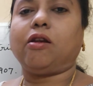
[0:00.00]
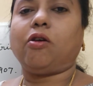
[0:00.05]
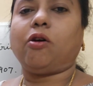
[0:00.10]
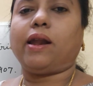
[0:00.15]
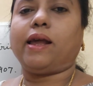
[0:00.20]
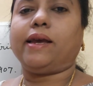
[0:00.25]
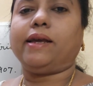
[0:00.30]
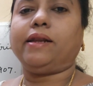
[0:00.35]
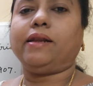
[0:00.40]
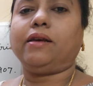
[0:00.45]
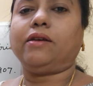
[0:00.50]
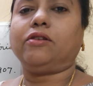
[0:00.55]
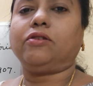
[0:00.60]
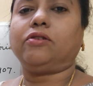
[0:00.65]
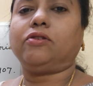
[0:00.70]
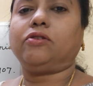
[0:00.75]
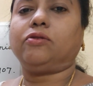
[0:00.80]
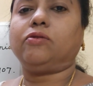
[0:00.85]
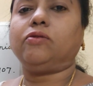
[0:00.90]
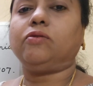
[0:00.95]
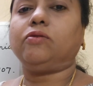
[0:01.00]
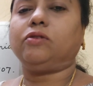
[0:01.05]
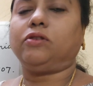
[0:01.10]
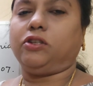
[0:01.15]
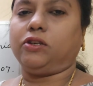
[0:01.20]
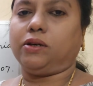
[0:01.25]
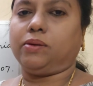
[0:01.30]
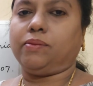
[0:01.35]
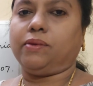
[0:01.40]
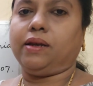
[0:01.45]
Lorraine to
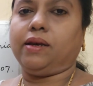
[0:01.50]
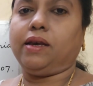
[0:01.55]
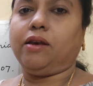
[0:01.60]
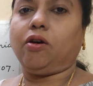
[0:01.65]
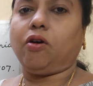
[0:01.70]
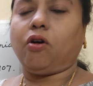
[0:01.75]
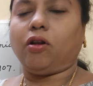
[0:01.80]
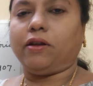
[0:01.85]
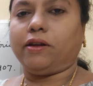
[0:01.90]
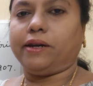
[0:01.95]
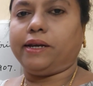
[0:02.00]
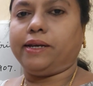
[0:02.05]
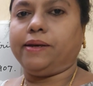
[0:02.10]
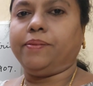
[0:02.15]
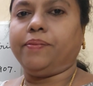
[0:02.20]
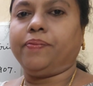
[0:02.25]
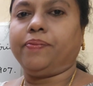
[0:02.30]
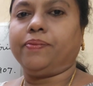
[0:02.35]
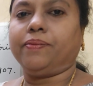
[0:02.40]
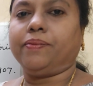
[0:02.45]
Germany already.